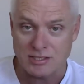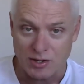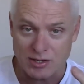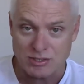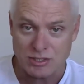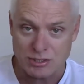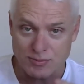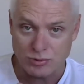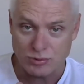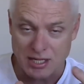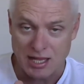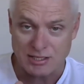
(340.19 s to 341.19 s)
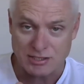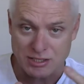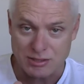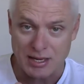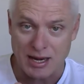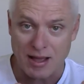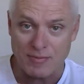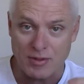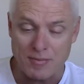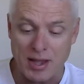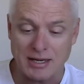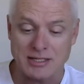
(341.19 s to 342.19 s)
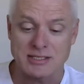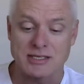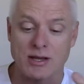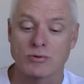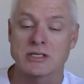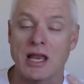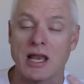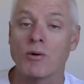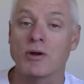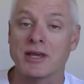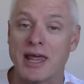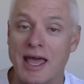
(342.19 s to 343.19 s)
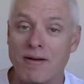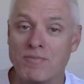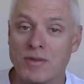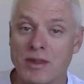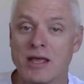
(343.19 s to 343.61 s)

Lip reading: So as the spool starts to speed up, the magnets there will slow it down,